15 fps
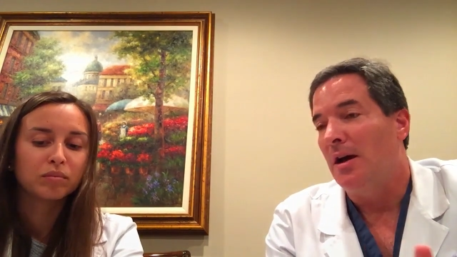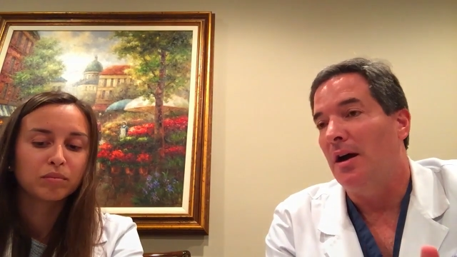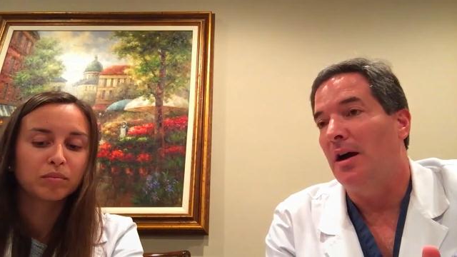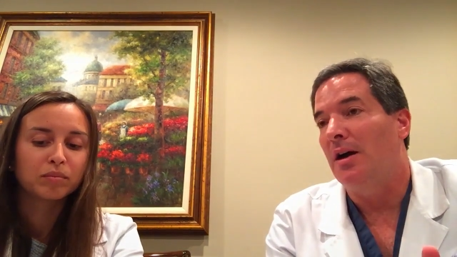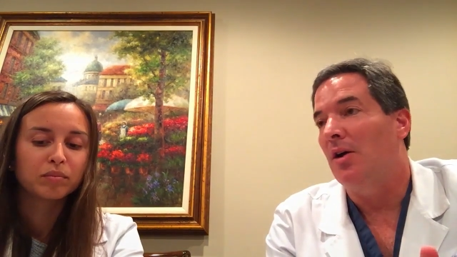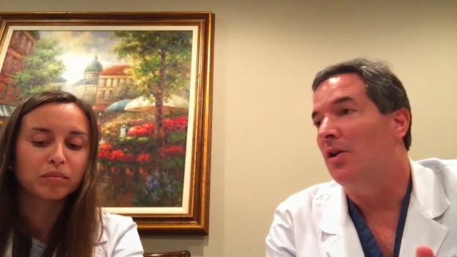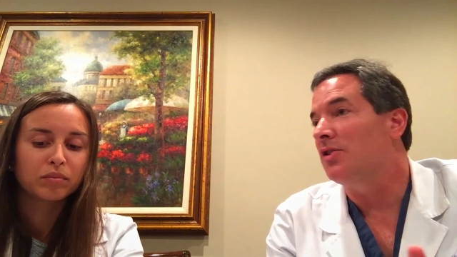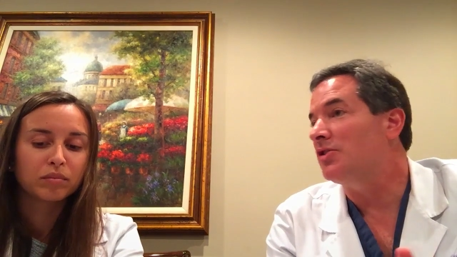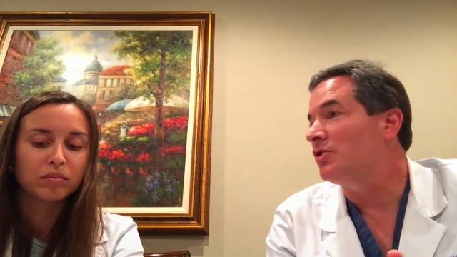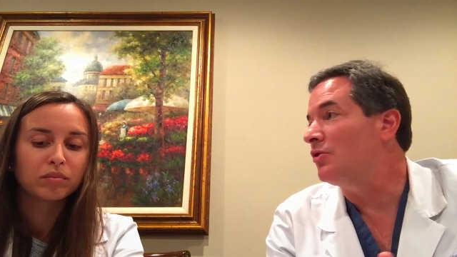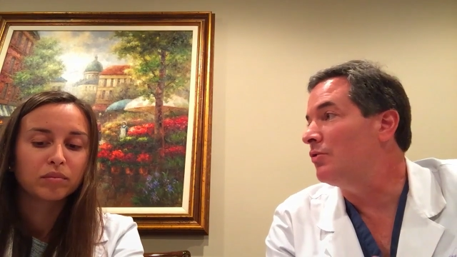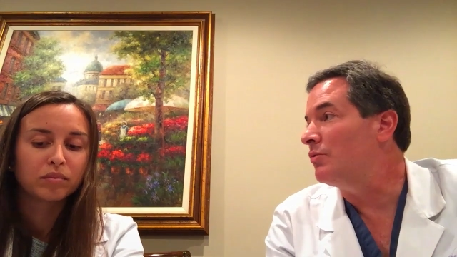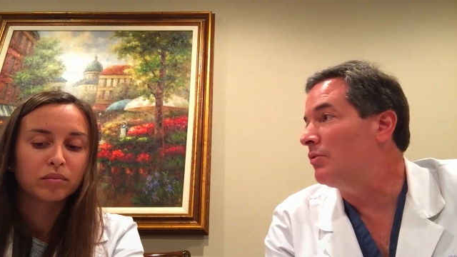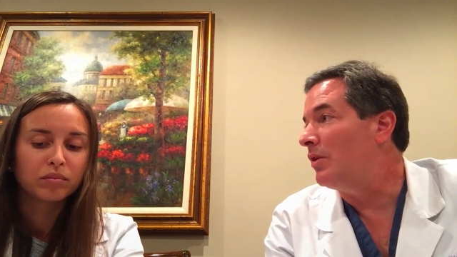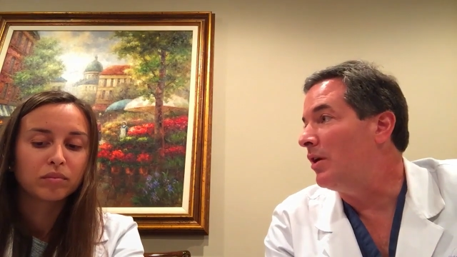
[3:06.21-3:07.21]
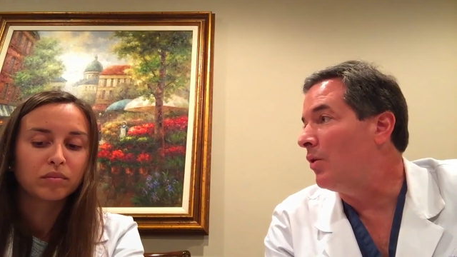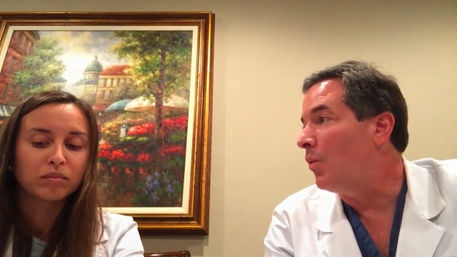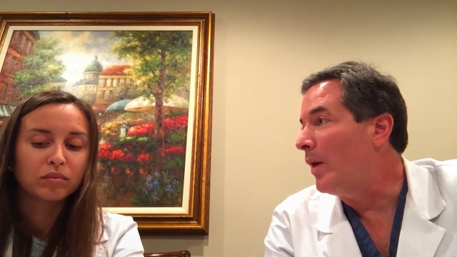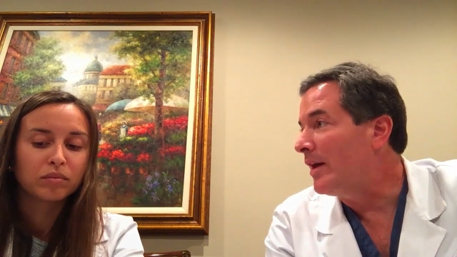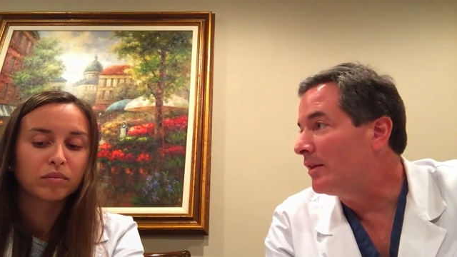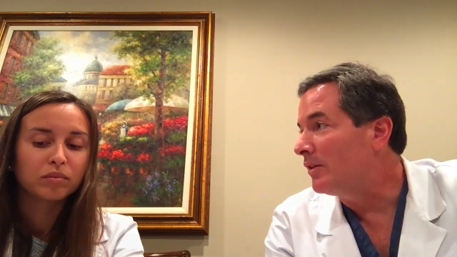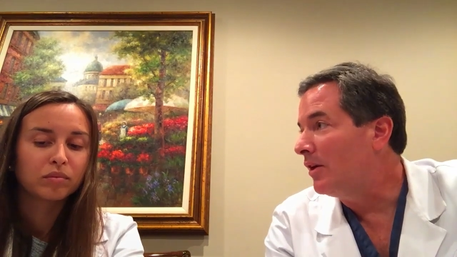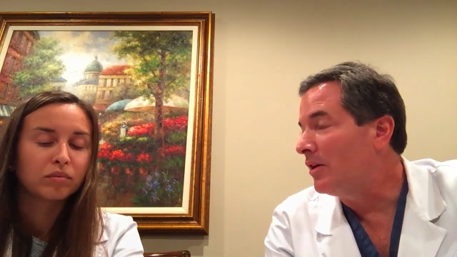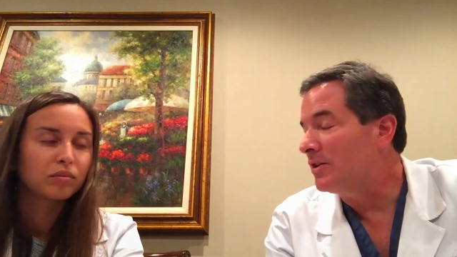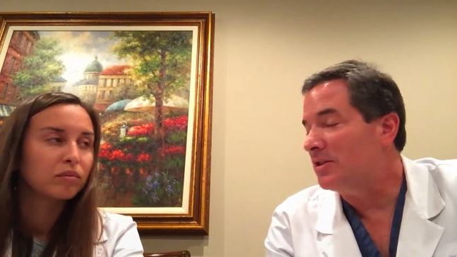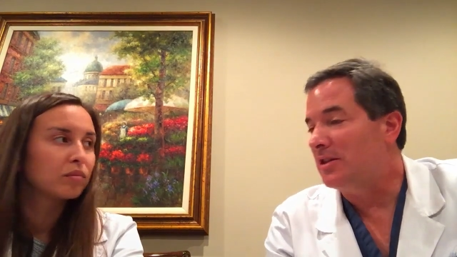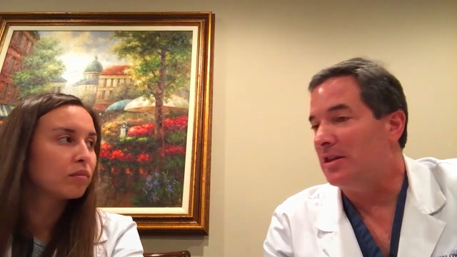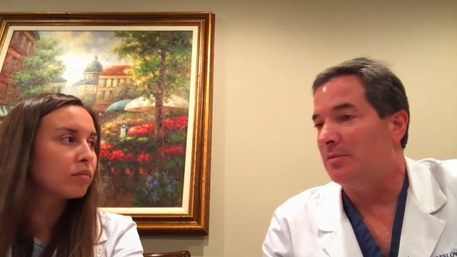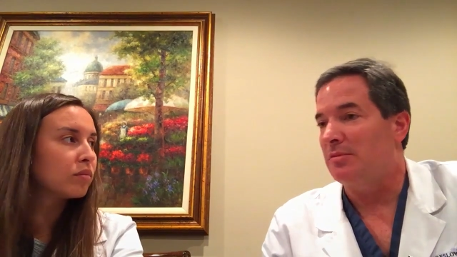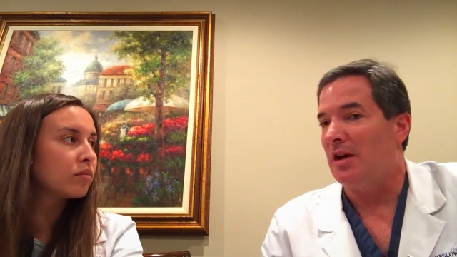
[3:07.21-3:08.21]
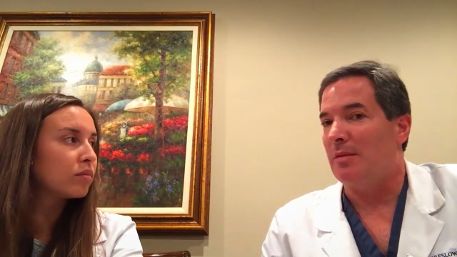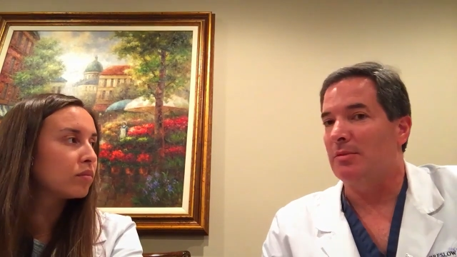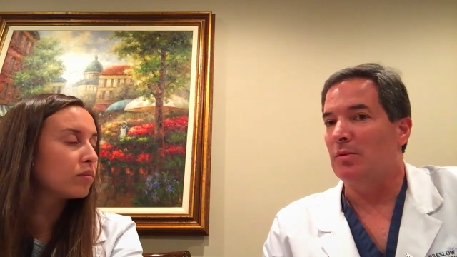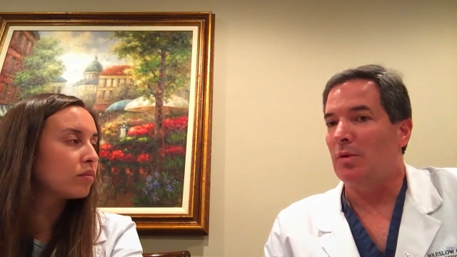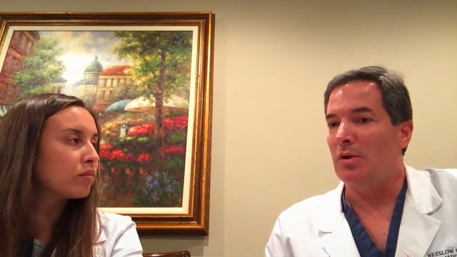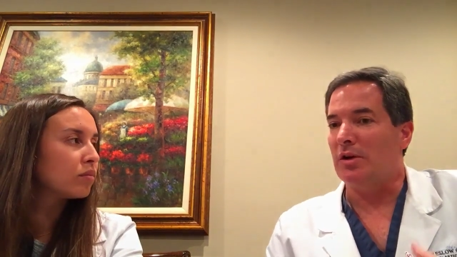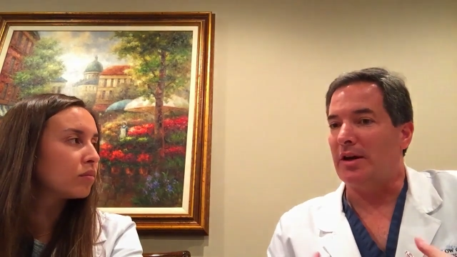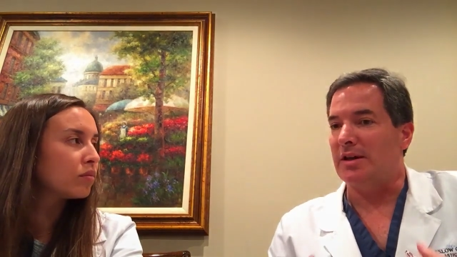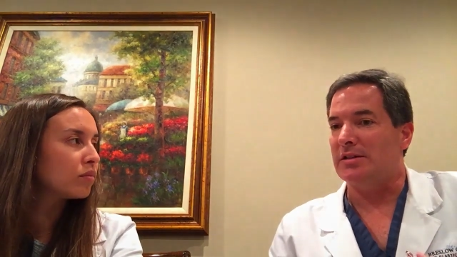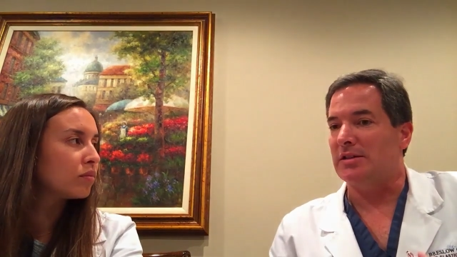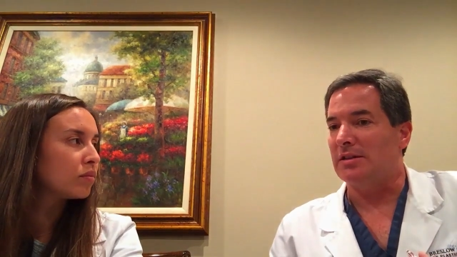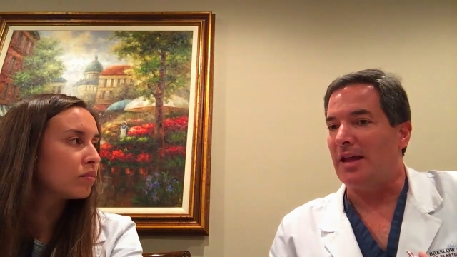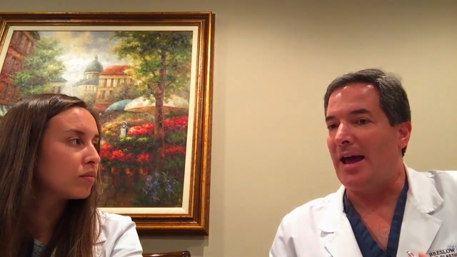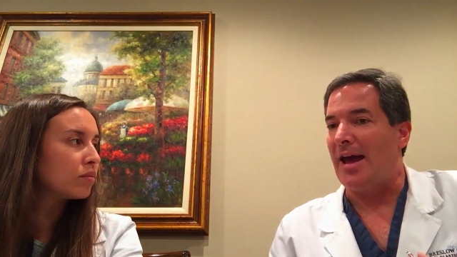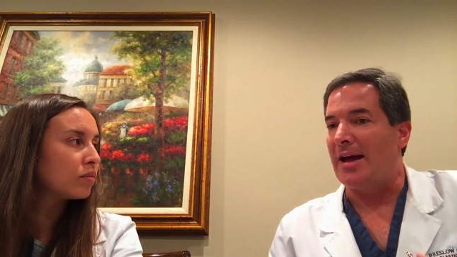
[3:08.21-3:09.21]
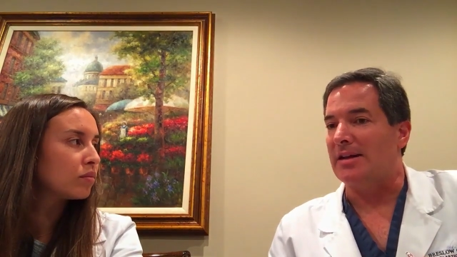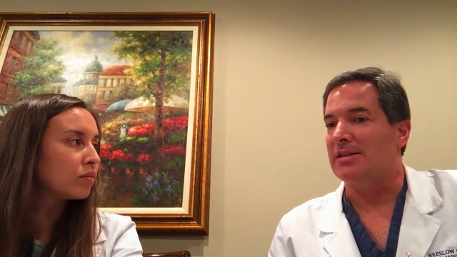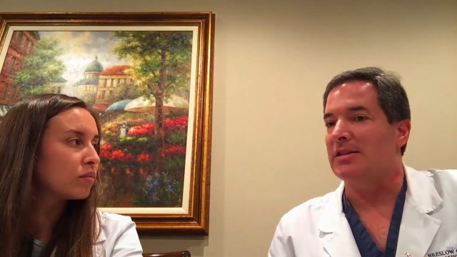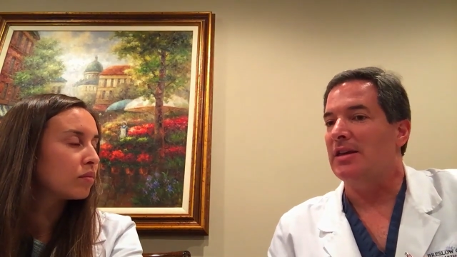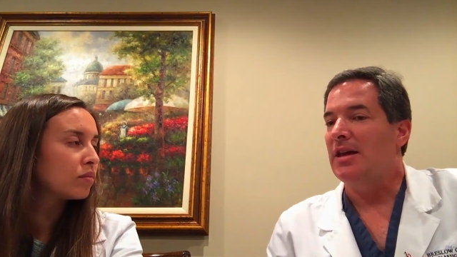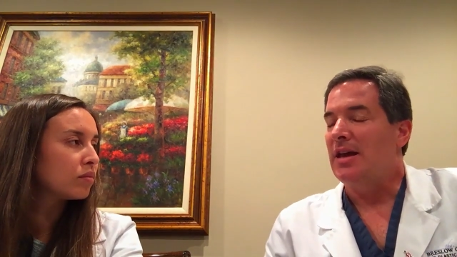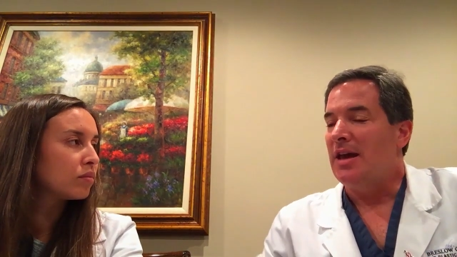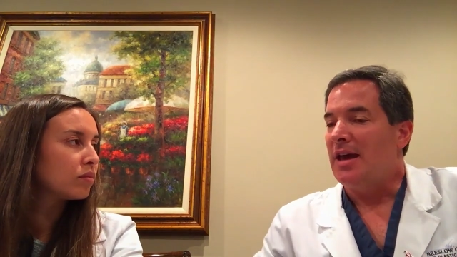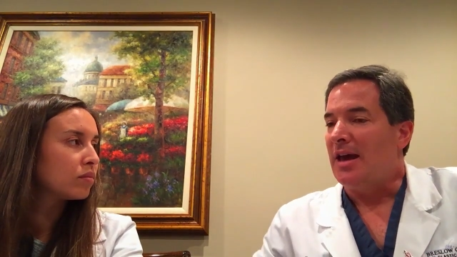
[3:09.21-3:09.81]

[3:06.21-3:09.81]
Speaker 1: Also weight loss, the abdominal wall gets lax,